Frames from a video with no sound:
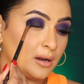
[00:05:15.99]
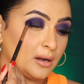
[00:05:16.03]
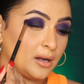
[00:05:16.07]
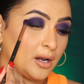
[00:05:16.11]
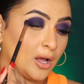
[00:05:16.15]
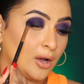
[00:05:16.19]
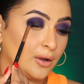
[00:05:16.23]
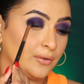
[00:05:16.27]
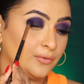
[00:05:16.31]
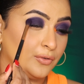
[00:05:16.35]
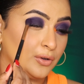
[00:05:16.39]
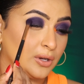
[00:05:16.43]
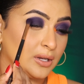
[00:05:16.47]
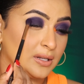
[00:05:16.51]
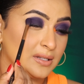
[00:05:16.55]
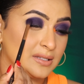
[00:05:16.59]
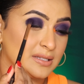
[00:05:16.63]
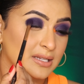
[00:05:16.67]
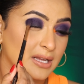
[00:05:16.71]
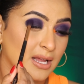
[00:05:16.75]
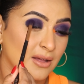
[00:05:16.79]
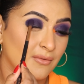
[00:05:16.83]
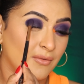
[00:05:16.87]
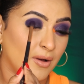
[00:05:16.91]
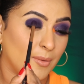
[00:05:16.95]
Now if you can
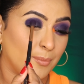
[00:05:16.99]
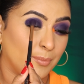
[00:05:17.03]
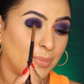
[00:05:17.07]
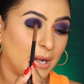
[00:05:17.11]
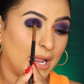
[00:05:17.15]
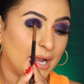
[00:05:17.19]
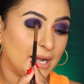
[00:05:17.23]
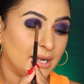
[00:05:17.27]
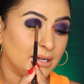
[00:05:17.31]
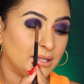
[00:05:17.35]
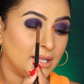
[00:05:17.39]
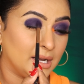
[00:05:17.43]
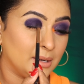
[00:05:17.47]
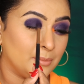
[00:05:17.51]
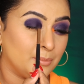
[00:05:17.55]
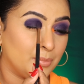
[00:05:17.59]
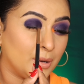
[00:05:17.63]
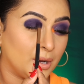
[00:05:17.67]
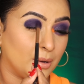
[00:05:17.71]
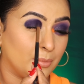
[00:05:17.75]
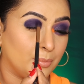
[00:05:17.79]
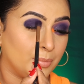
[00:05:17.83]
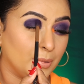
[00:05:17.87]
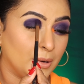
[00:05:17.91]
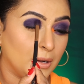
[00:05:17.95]
see, I've applied that
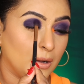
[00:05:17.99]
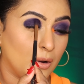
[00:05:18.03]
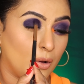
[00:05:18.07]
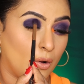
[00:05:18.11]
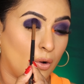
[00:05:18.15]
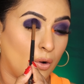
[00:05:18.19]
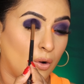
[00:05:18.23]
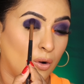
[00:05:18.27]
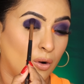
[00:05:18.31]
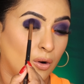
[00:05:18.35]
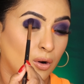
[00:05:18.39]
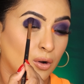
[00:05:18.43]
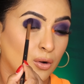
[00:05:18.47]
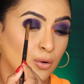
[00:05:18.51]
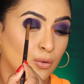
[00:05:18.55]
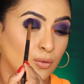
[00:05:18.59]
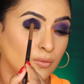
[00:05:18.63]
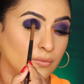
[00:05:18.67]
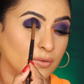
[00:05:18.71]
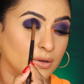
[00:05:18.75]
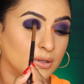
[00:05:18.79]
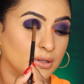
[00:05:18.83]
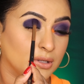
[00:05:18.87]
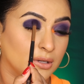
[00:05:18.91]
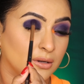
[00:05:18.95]
purple all
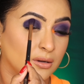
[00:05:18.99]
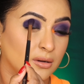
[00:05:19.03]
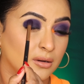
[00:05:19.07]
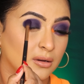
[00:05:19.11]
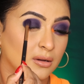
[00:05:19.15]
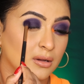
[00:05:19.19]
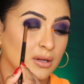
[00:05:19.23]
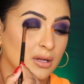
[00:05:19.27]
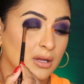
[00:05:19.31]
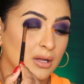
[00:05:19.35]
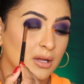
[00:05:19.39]
over the